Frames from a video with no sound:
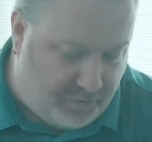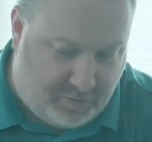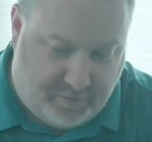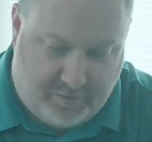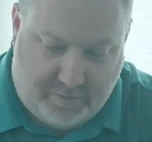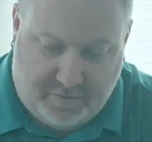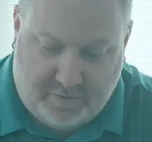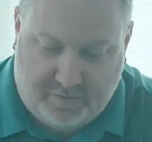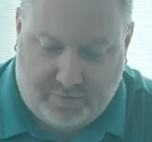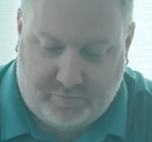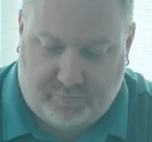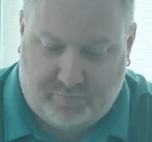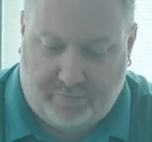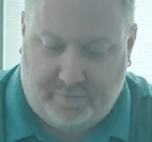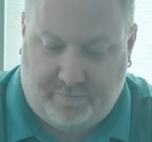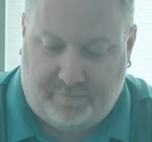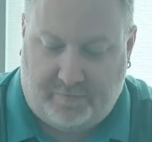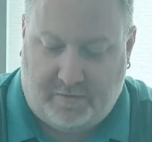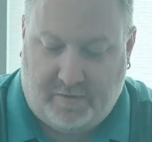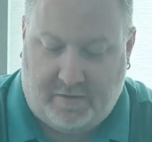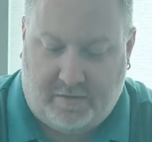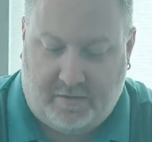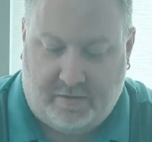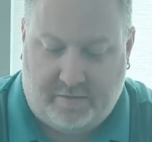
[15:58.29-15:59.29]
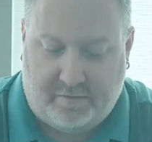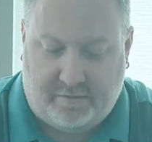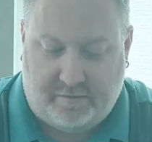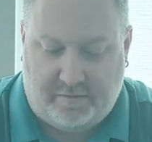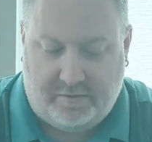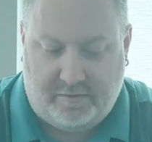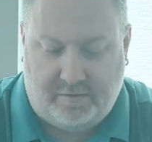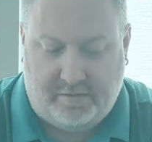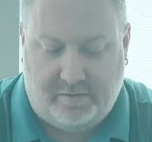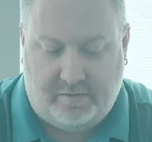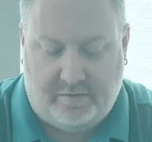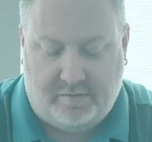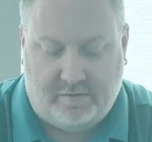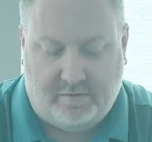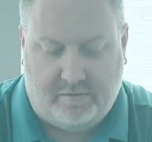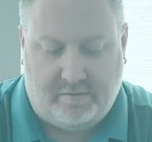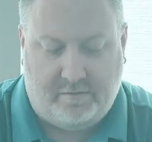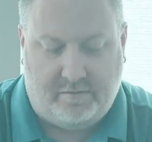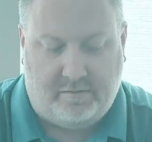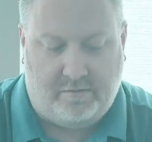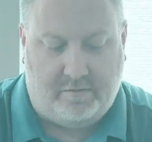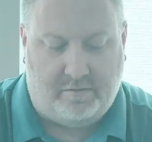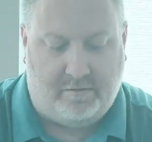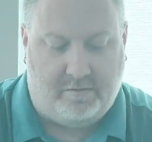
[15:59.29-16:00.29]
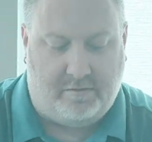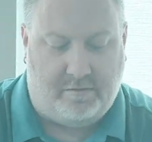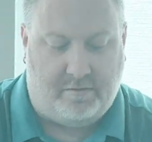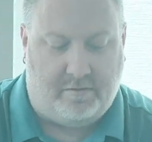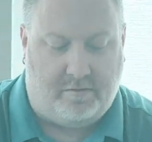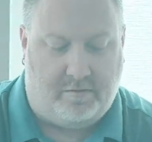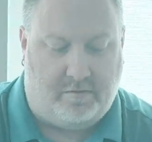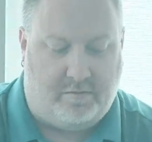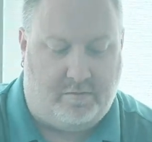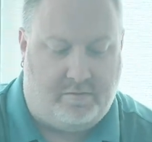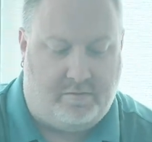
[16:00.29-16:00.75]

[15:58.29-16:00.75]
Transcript: is we've got the, and I'll